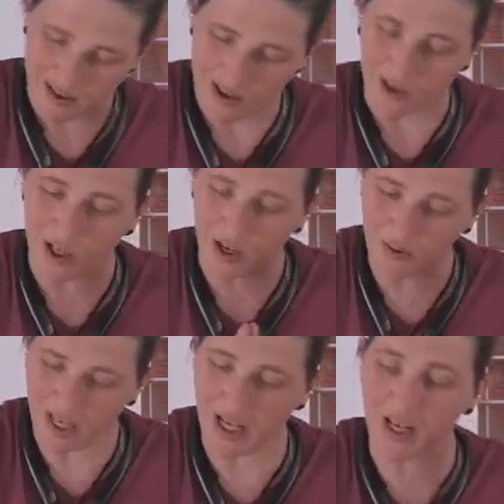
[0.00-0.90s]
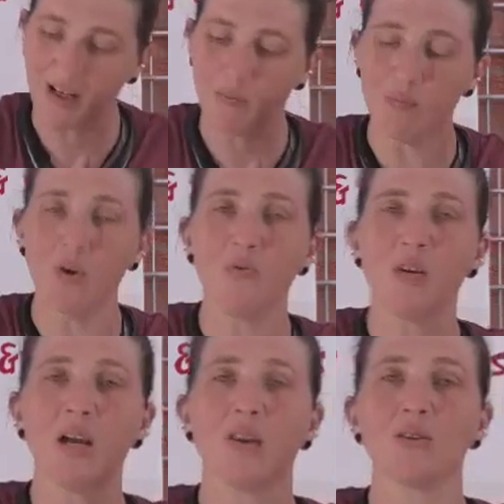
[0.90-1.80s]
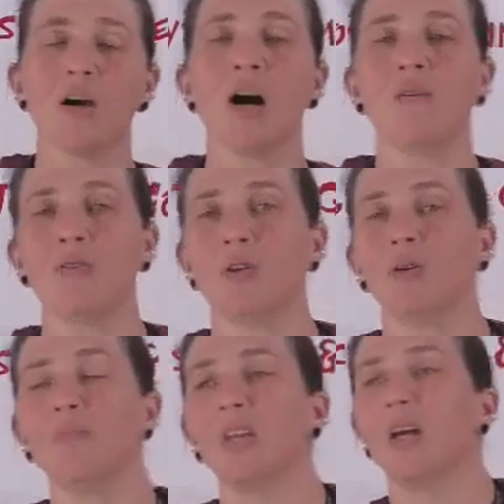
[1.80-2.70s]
Conan movie novel.